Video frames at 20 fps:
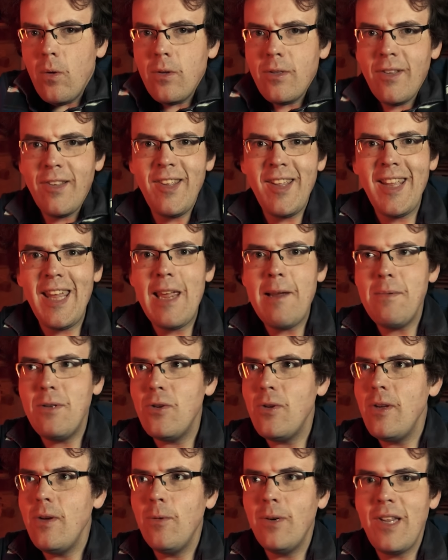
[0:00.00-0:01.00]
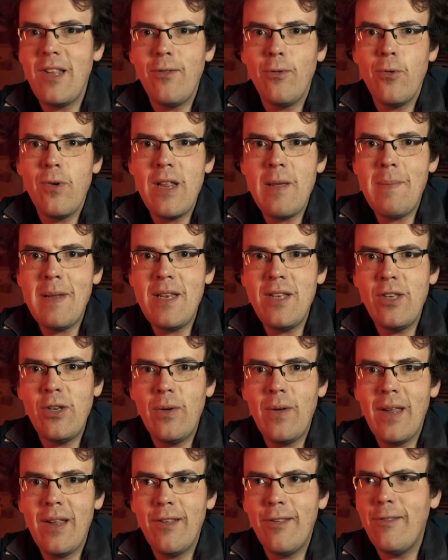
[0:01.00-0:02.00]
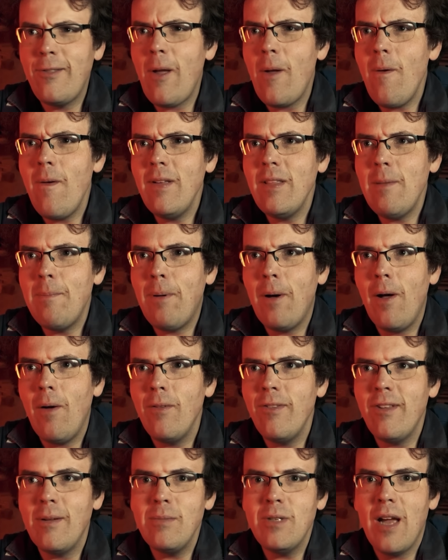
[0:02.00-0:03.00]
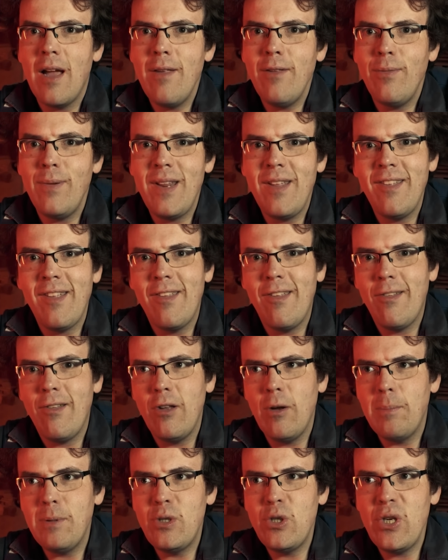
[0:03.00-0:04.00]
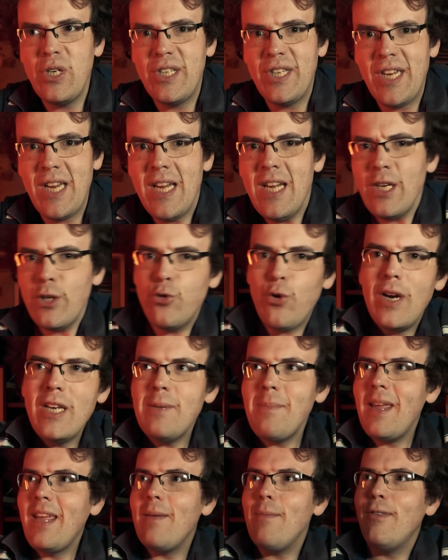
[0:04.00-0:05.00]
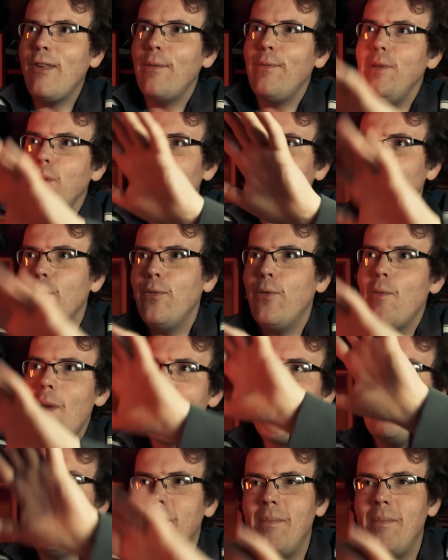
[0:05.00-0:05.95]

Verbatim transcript: Or does he keep doing what he's already been doing, stirring the pot sometimes when he senses an opportunity, trying to make himself look good for Red